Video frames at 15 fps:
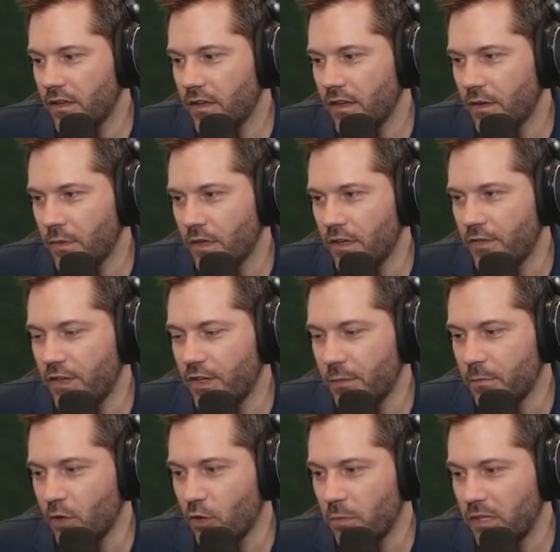I wonder if you can
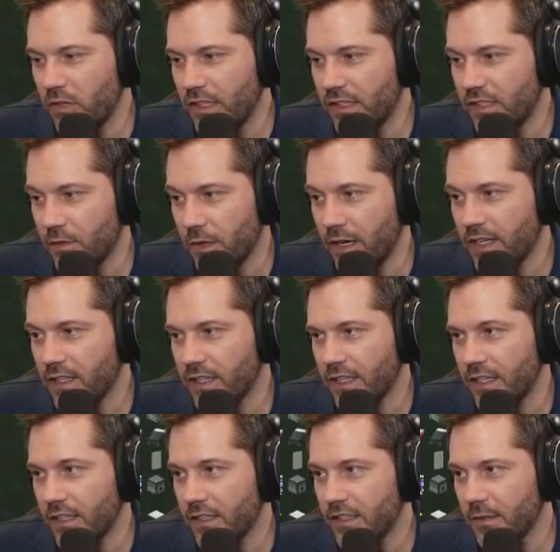bone meal it
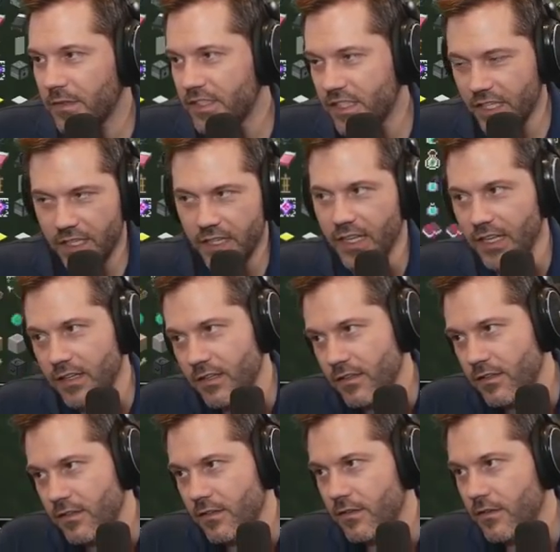directly. Let me check that.
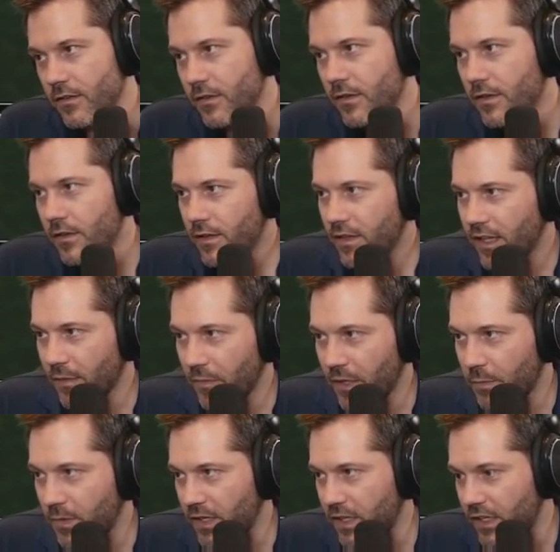That might
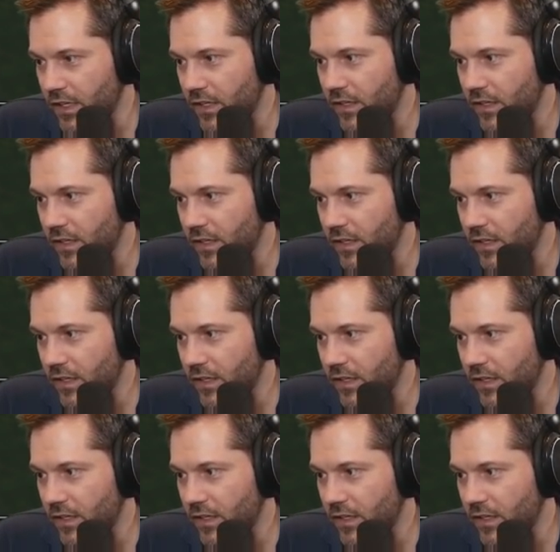be. Uh,